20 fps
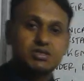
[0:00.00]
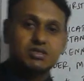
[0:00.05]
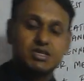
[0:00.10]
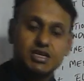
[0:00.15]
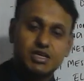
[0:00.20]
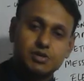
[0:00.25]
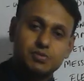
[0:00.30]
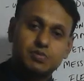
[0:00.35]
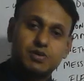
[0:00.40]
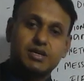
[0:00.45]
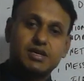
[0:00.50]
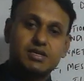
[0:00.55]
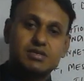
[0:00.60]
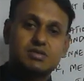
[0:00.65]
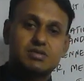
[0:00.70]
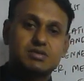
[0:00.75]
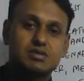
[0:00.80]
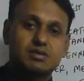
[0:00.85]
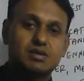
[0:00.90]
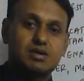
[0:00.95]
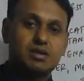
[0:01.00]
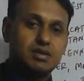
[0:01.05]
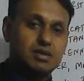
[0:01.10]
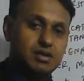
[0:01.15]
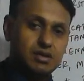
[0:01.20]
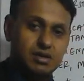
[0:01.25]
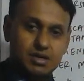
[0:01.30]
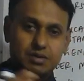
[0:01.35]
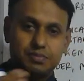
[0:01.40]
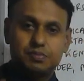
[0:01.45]
taking place in
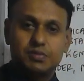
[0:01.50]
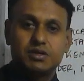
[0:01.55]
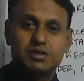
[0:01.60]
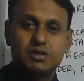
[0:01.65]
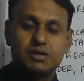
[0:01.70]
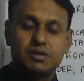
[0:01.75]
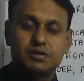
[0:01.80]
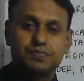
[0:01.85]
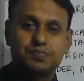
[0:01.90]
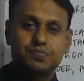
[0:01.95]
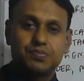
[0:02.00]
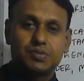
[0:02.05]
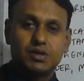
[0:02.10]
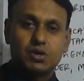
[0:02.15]
our company,